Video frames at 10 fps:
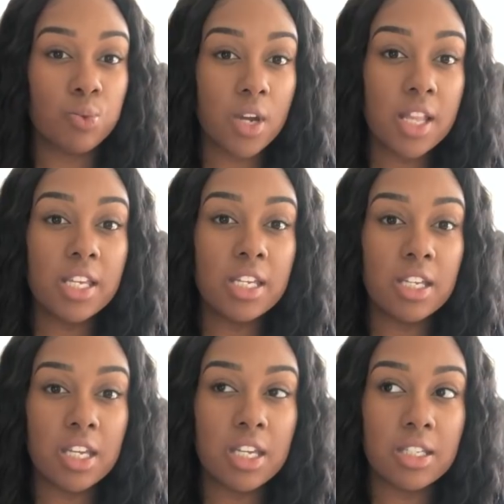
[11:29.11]
really
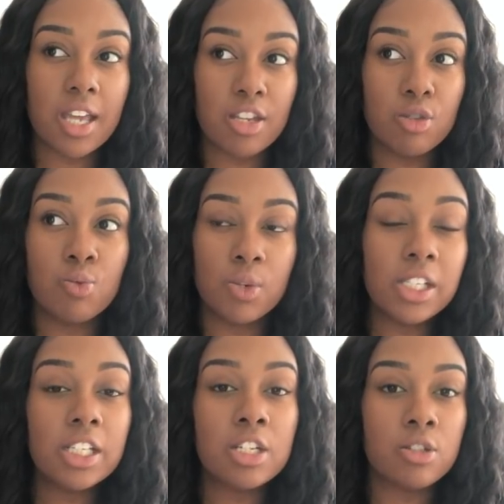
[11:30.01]
is like, you
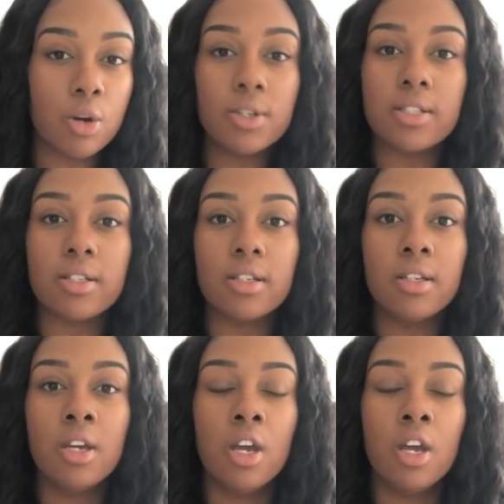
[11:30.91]
really can notice it.